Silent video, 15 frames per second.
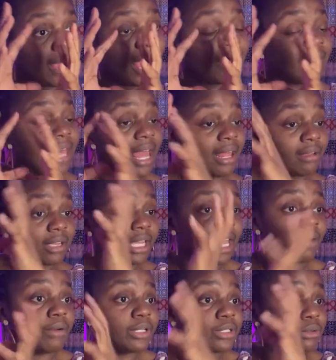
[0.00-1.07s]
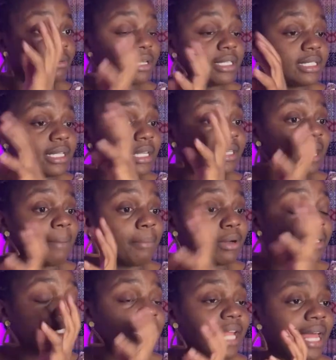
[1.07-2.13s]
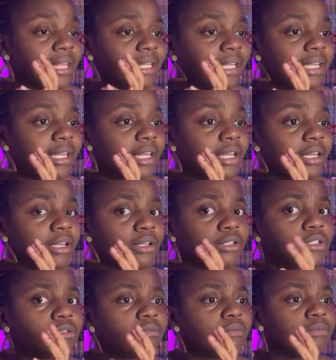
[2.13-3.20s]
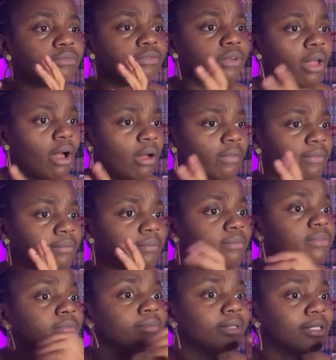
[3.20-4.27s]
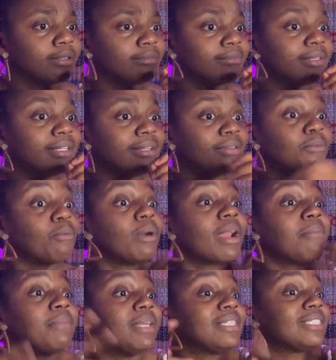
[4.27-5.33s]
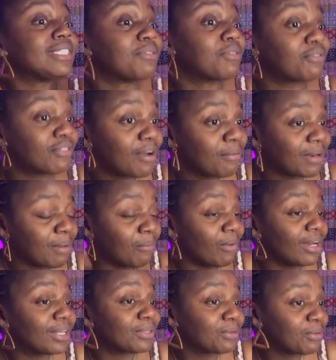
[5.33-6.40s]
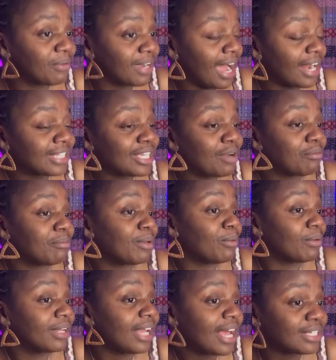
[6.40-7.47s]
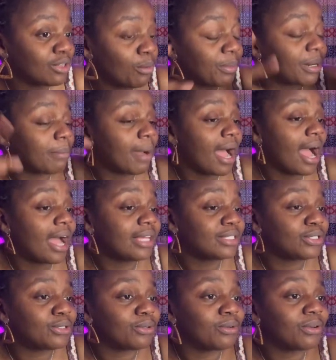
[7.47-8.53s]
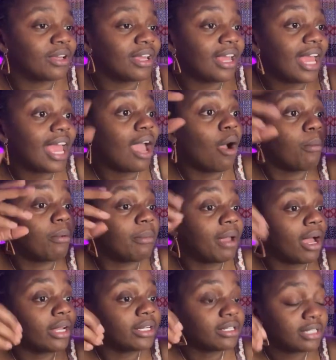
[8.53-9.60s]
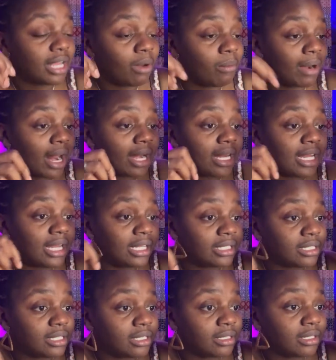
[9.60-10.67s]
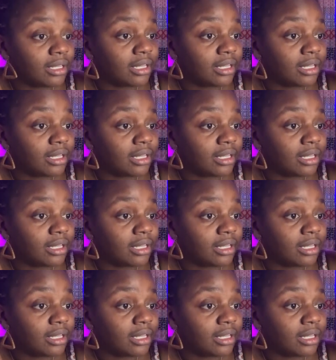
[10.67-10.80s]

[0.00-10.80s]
that characteristic, that personality flawed, well, what I'm being delivered from, what I'm working through, what God has helped me realize, opening my eyes to, and helping me understand what I need to